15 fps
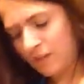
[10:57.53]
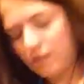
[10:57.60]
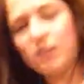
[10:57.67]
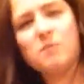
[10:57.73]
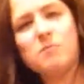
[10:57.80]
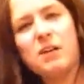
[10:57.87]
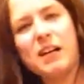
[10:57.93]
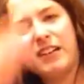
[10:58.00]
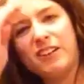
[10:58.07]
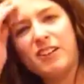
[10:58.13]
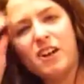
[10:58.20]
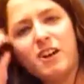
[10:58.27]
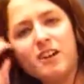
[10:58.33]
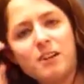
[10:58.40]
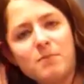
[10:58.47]
You can probably hear
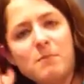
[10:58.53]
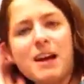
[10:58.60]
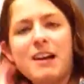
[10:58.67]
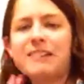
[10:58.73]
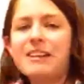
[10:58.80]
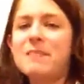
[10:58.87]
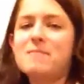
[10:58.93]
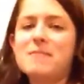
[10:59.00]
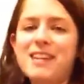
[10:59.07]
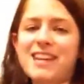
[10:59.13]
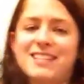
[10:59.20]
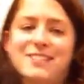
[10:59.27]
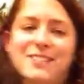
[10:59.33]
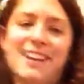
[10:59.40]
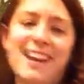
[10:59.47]
talking in the background, but
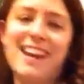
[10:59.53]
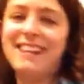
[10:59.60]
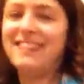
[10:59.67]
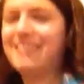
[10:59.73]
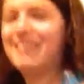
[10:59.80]
that's okay.